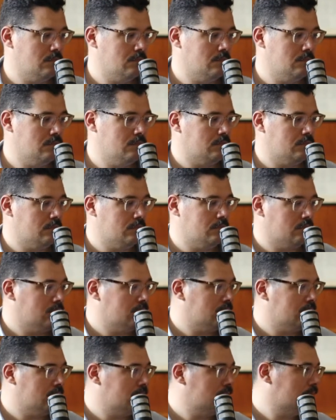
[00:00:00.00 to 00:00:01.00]

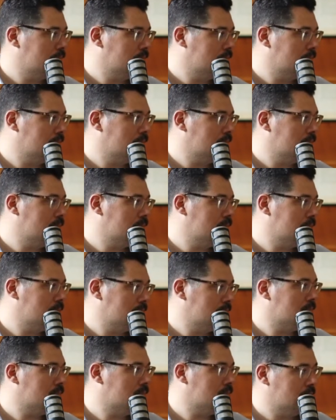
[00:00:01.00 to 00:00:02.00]

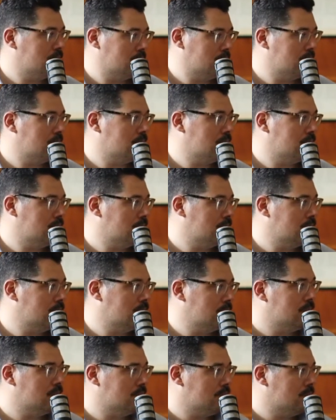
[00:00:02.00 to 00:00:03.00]
This person isn't speaking.